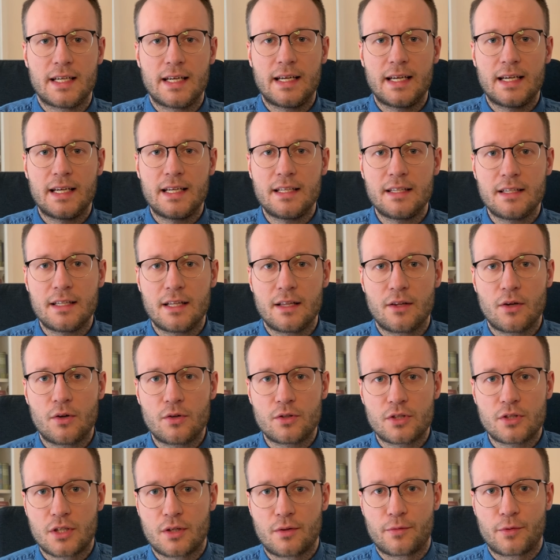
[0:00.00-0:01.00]
And the
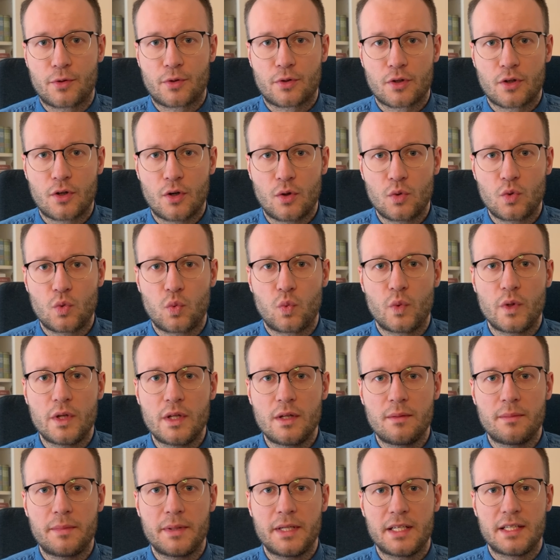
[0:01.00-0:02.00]
logic of your code will
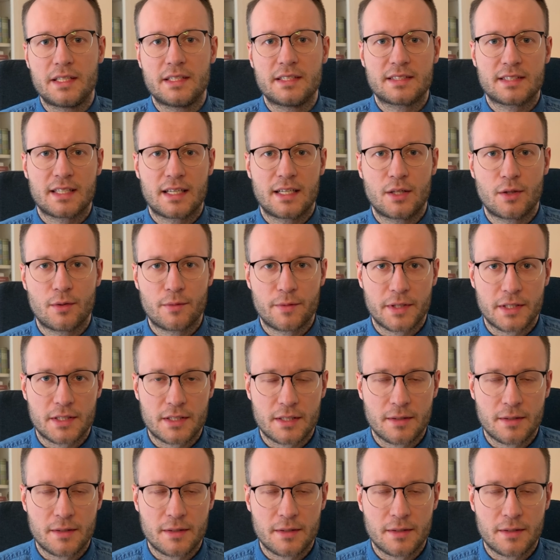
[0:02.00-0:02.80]
be inside of it.